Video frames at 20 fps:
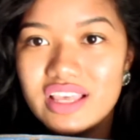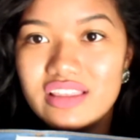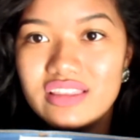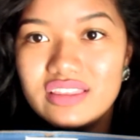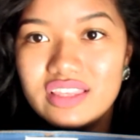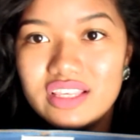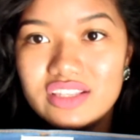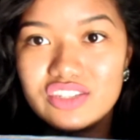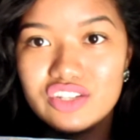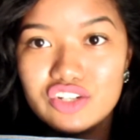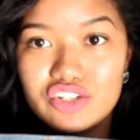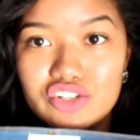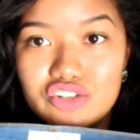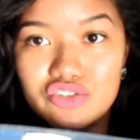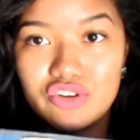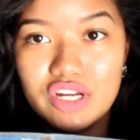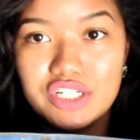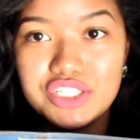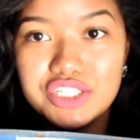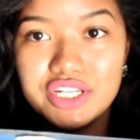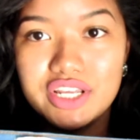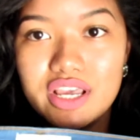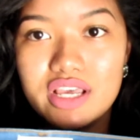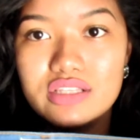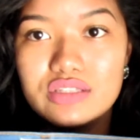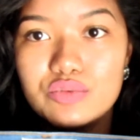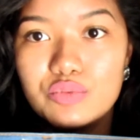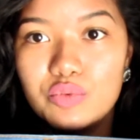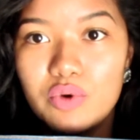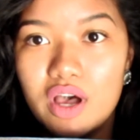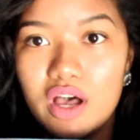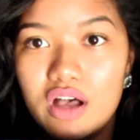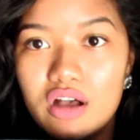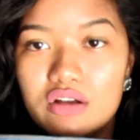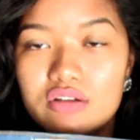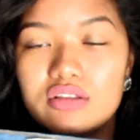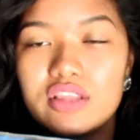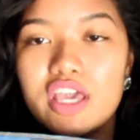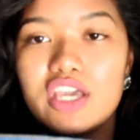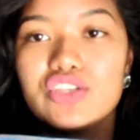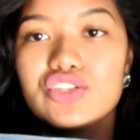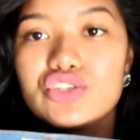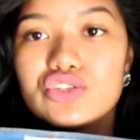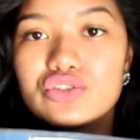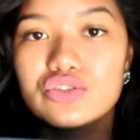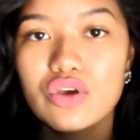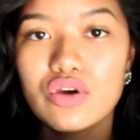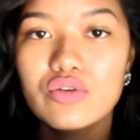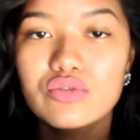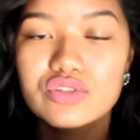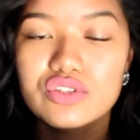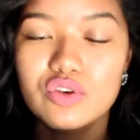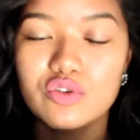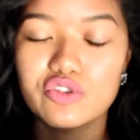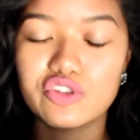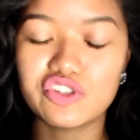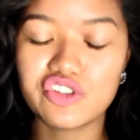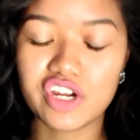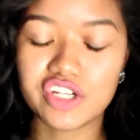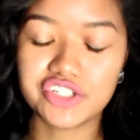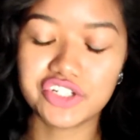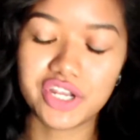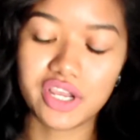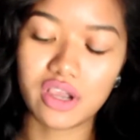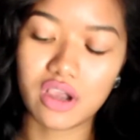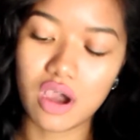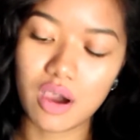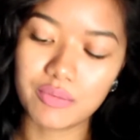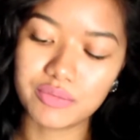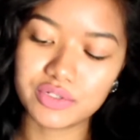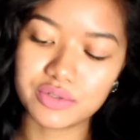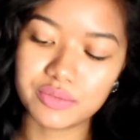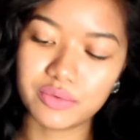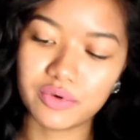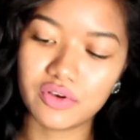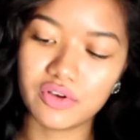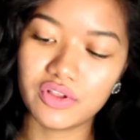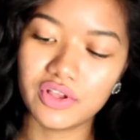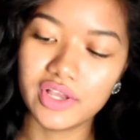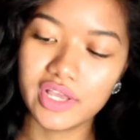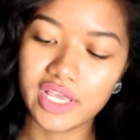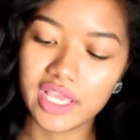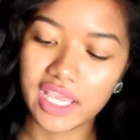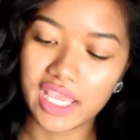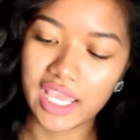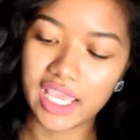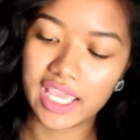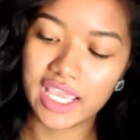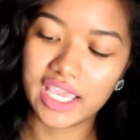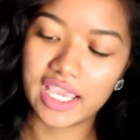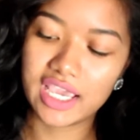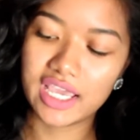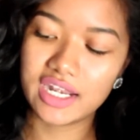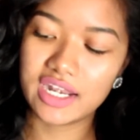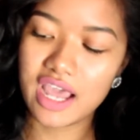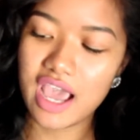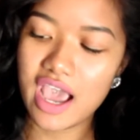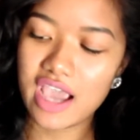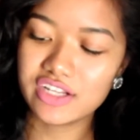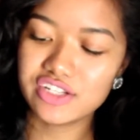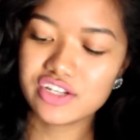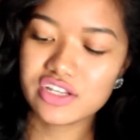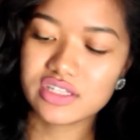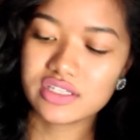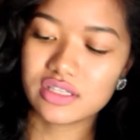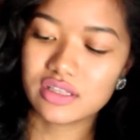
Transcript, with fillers: and these are stretchy as well, like so so stretchy and comfortable. And I just